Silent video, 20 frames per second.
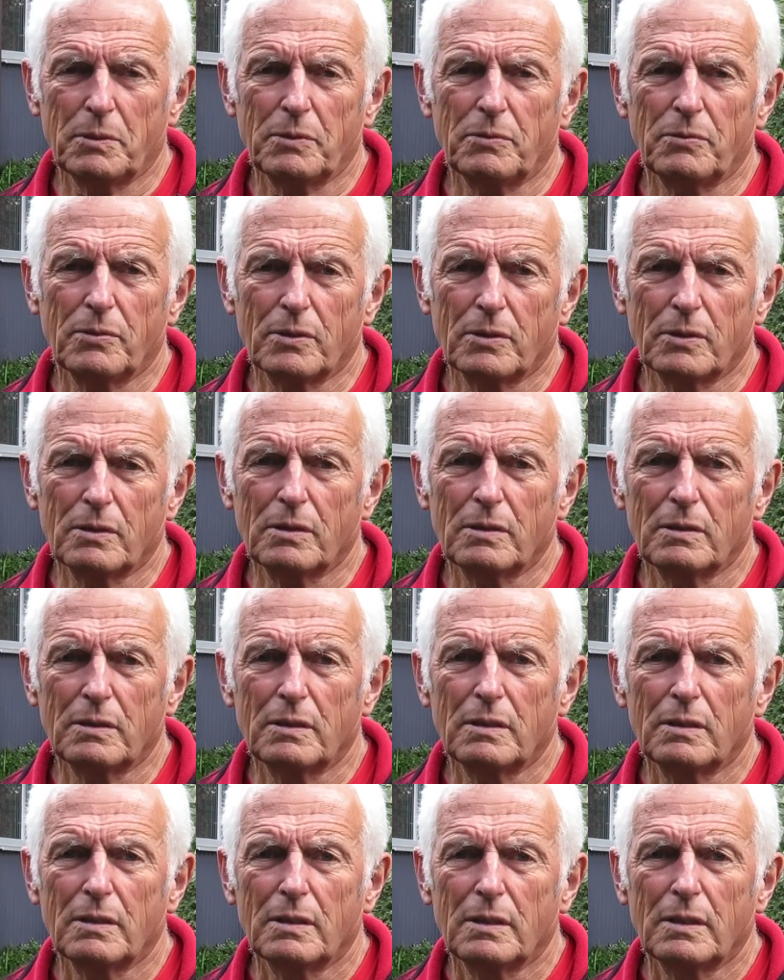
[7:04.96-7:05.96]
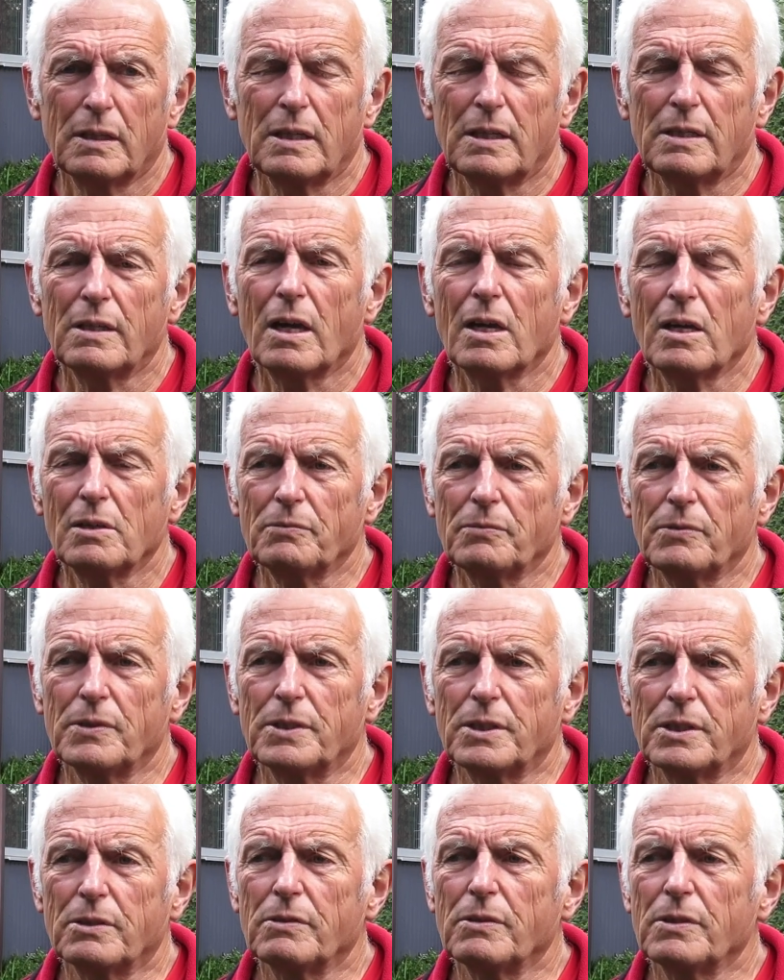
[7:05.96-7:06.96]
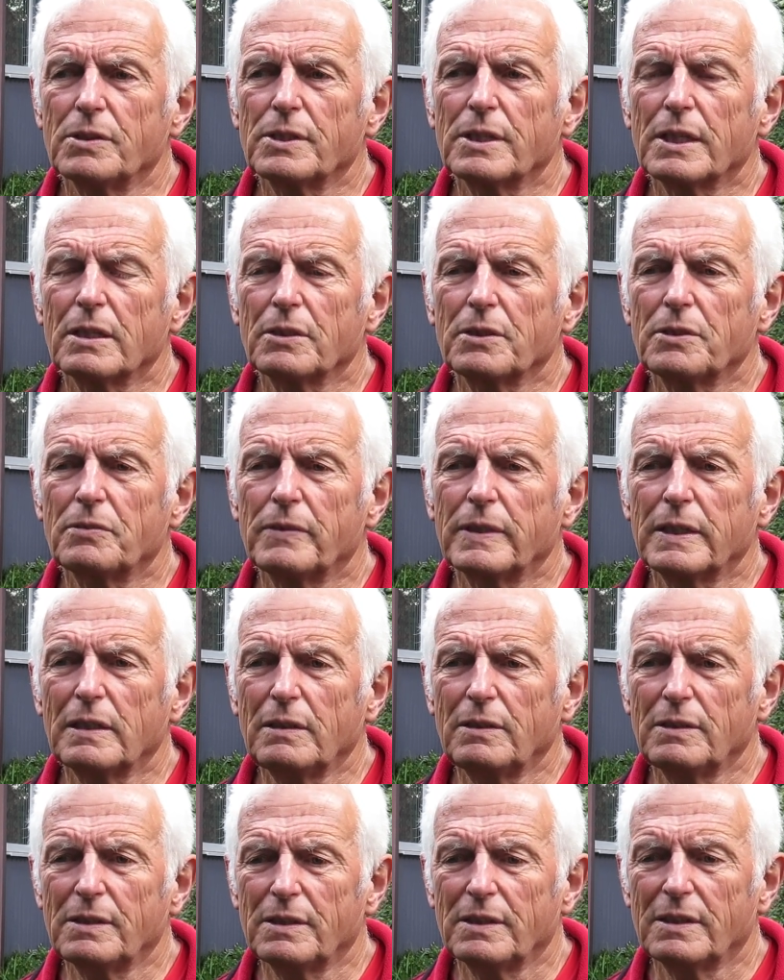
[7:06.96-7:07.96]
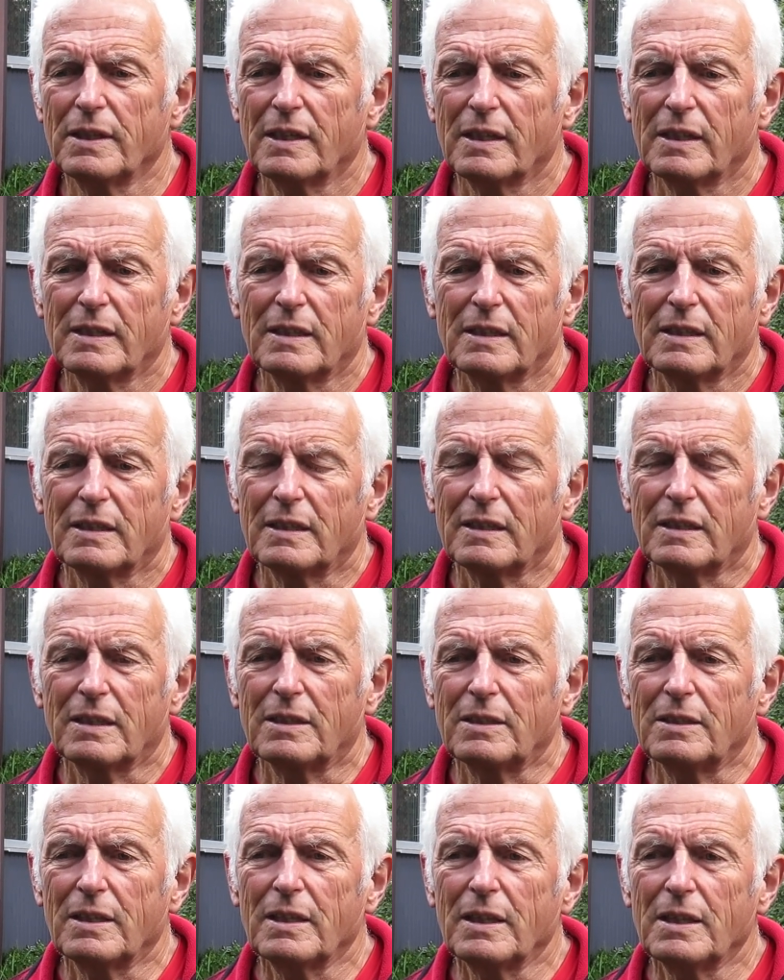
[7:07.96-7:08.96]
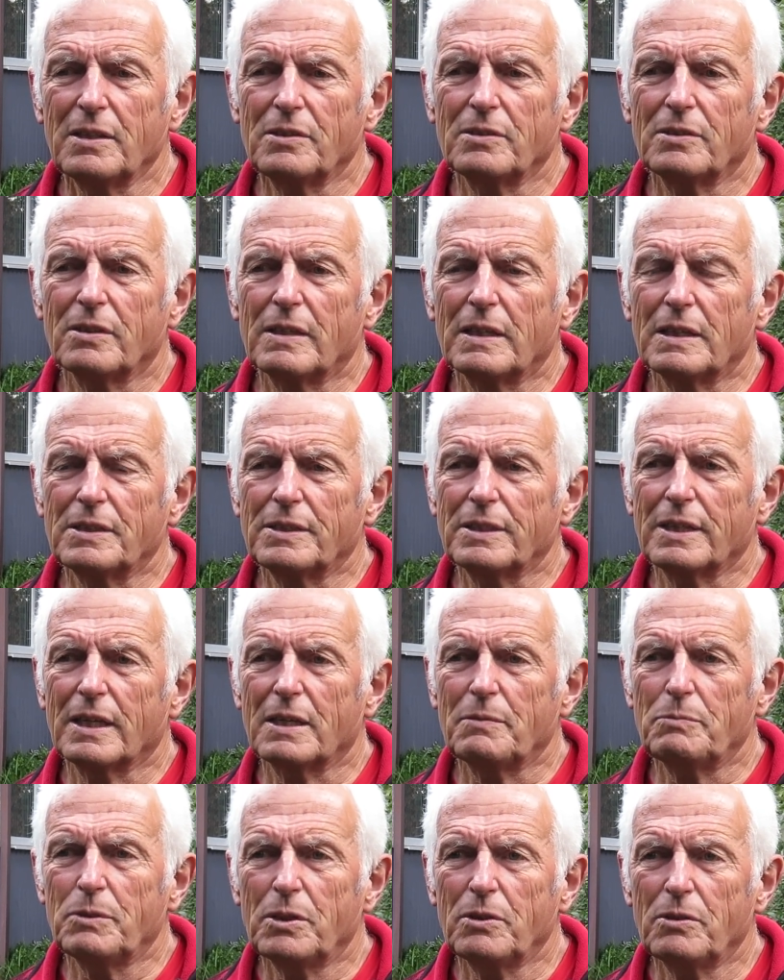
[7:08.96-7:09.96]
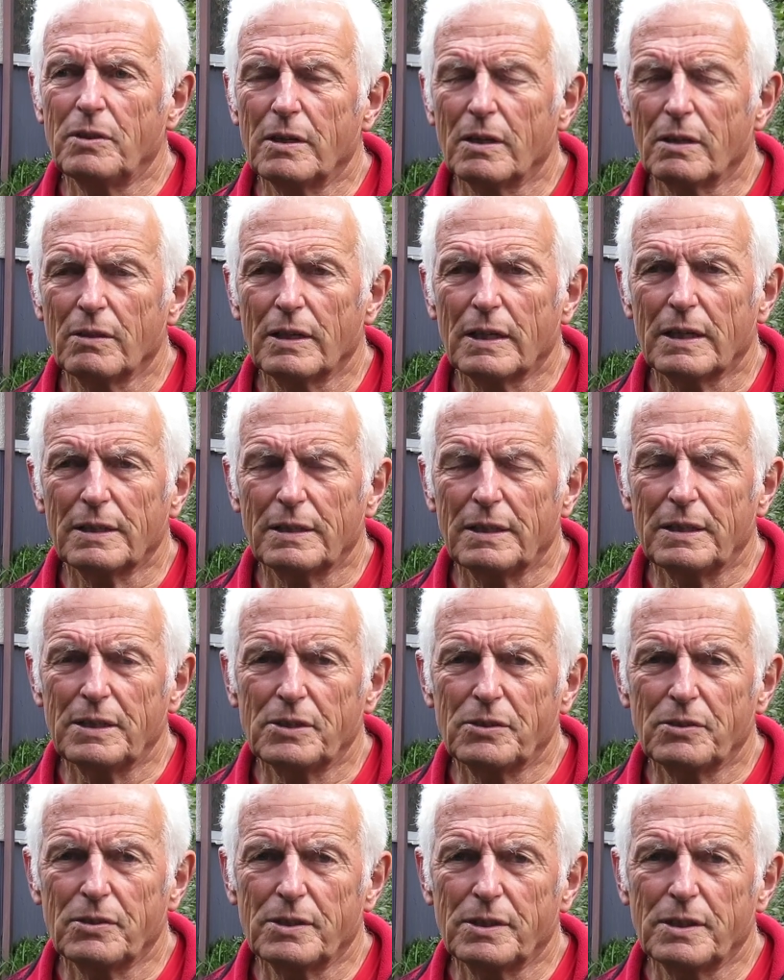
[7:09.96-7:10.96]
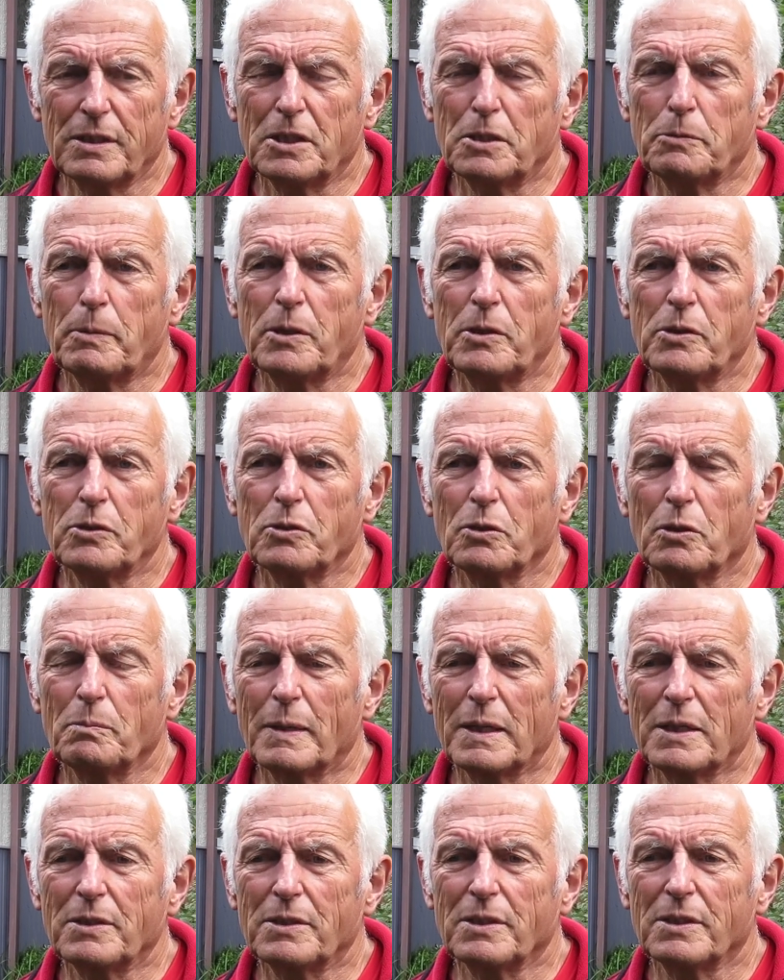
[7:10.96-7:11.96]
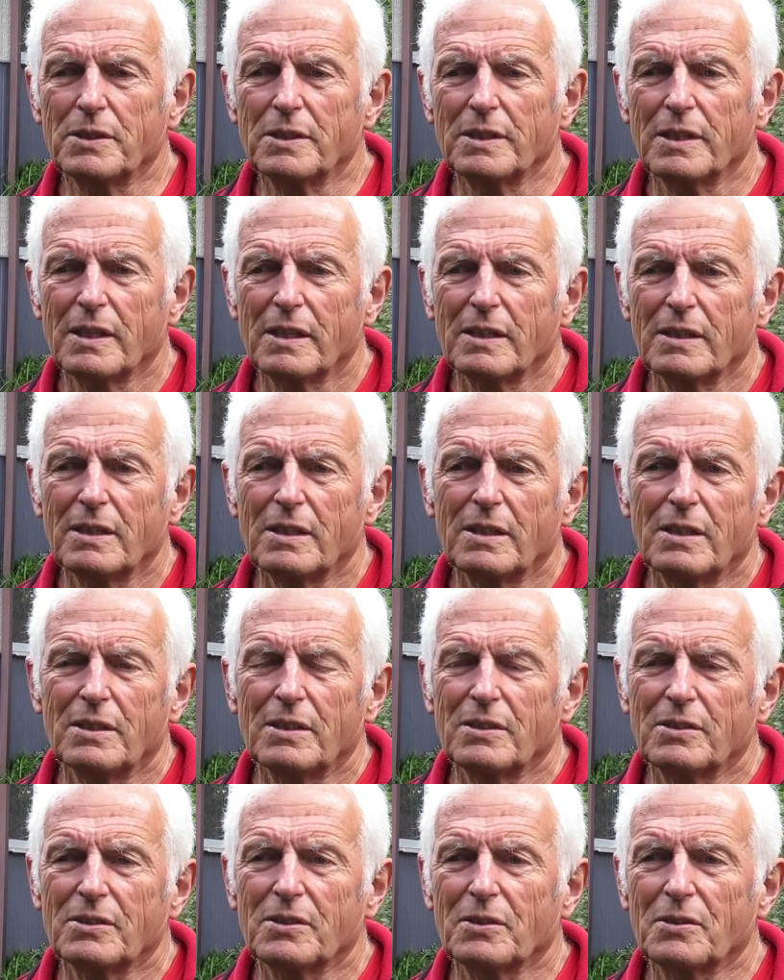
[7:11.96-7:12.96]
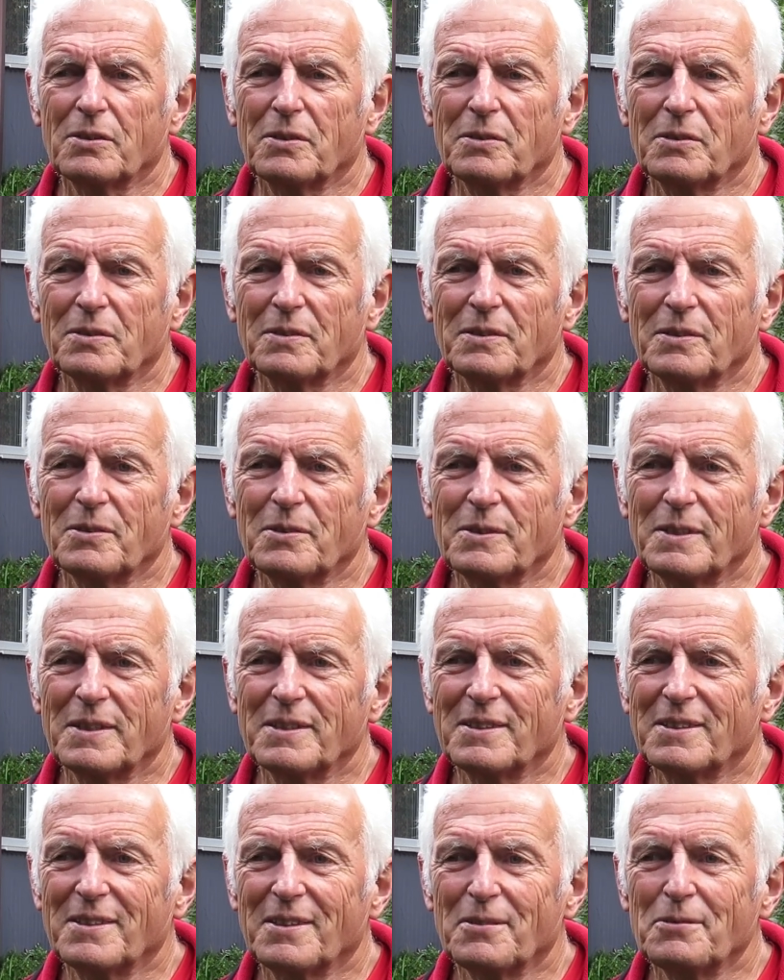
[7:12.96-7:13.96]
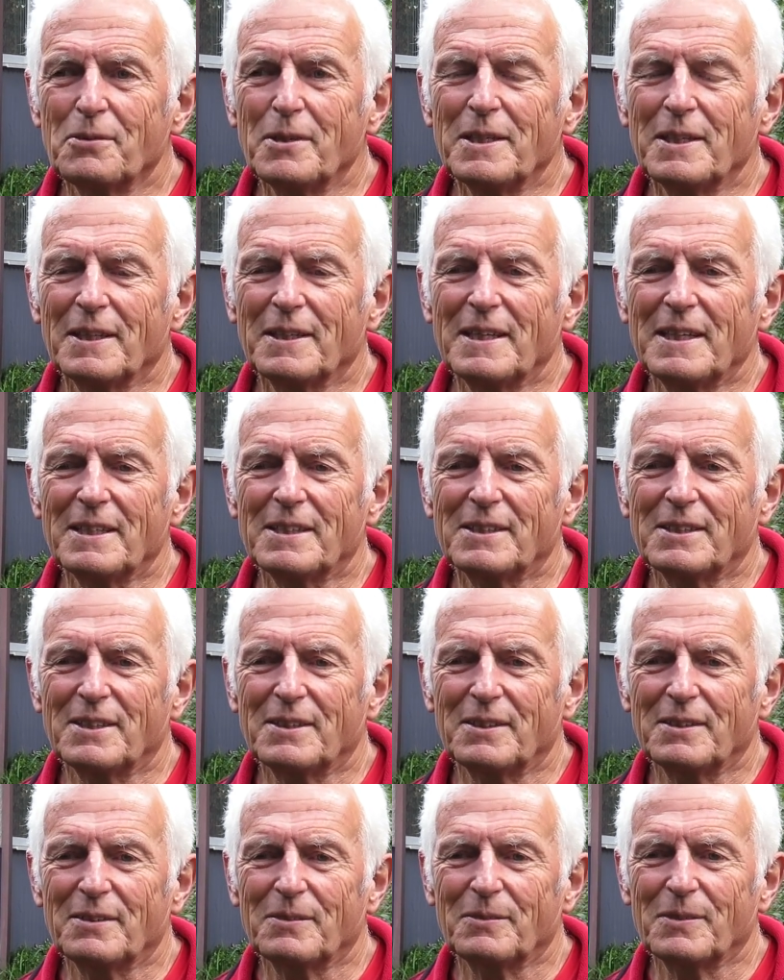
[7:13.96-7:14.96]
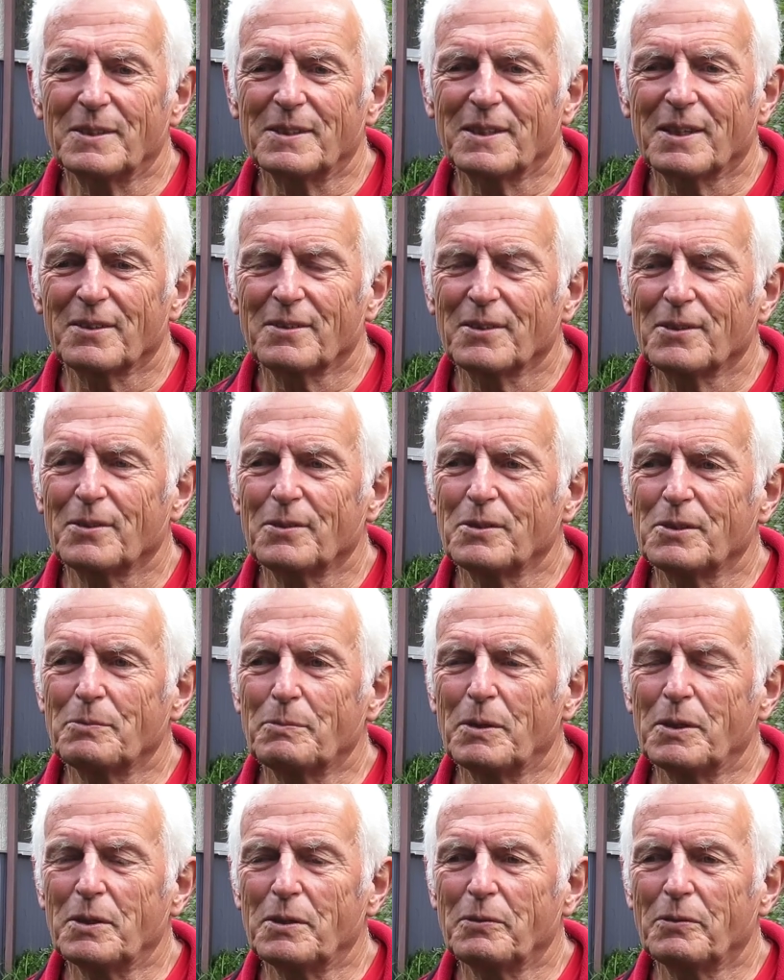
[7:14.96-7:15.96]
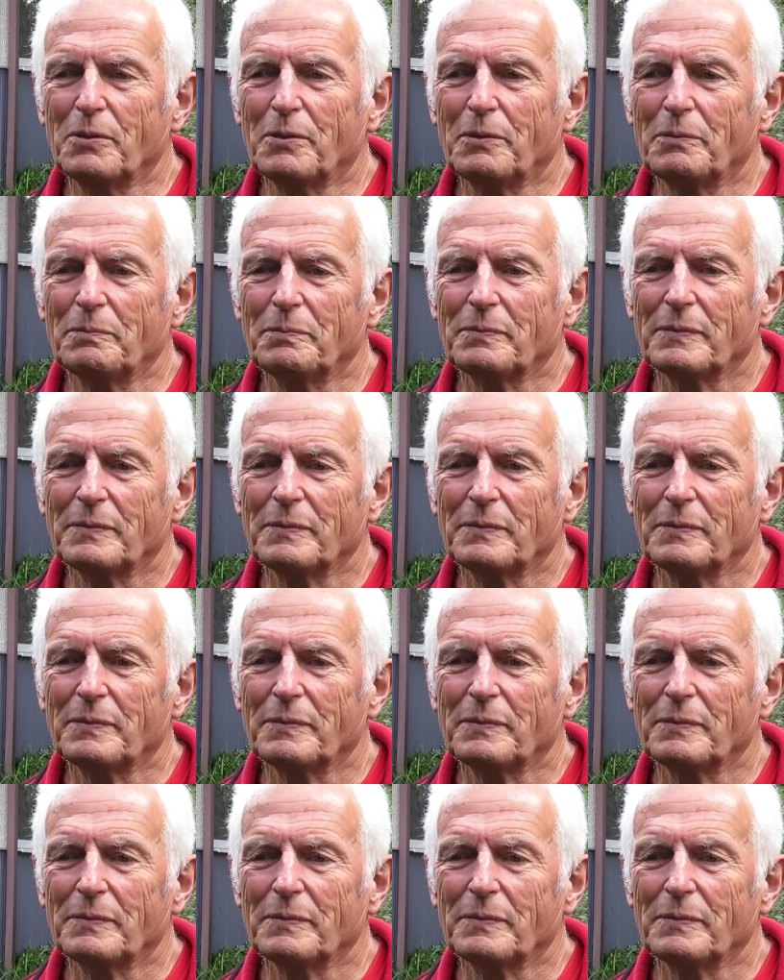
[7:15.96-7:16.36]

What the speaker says: before in Hertfordshire in the south of England, and neither at that time knew the other had an interest in spiritual matters. So there was this reconnection, which I thought was beautiful.